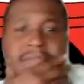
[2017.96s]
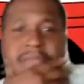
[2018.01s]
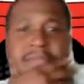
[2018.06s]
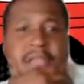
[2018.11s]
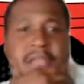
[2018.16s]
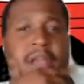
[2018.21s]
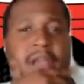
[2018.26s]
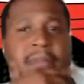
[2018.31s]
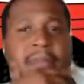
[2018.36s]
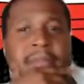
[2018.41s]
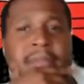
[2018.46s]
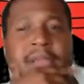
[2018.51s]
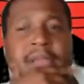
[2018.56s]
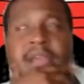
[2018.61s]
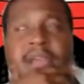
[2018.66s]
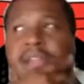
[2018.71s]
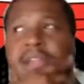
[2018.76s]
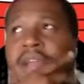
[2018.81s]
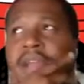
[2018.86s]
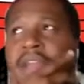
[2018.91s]
They had a
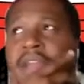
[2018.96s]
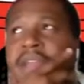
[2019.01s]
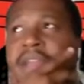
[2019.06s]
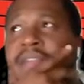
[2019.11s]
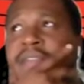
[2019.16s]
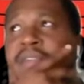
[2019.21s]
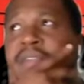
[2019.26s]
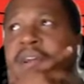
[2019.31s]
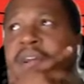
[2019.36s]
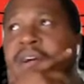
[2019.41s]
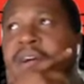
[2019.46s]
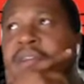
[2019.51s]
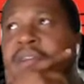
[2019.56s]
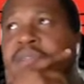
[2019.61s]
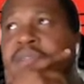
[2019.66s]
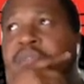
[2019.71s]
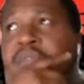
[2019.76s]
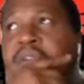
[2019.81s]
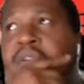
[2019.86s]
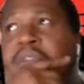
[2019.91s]
plan. Like even if
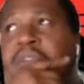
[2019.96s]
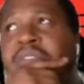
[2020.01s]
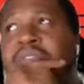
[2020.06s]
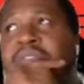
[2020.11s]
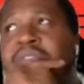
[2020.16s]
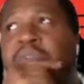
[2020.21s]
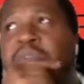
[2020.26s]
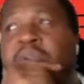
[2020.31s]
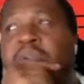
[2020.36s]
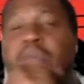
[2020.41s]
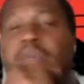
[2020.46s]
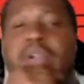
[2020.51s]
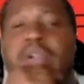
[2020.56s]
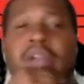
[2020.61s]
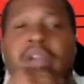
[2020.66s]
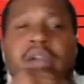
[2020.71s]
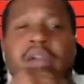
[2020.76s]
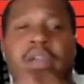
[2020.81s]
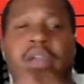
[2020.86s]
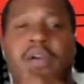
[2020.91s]
you wanna run
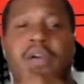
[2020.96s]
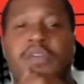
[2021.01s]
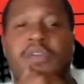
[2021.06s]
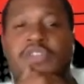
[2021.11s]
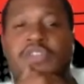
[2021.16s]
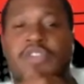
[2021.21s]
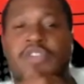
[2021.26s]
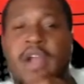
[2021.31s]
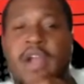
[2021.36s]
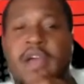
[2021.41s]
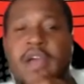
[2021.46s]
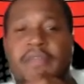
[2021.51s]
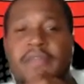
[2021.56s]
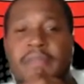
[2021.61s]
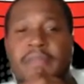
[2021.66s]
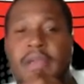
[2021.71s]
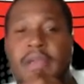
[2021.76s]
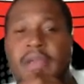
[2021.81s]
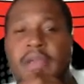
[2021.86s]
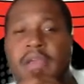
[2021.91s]
down their whole draft,
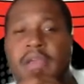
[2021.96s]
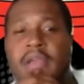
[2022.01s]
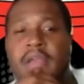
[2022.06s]
man.